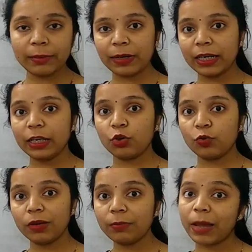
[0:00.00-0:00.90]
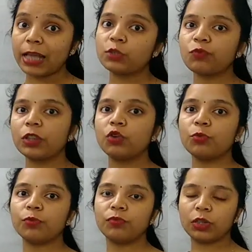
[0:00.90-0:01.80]
I am telling. You will match with
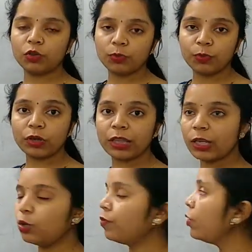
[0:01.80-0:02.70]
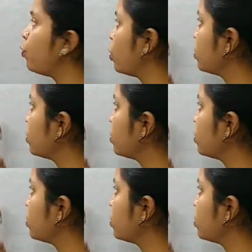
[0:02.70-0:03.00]
your book. Then you will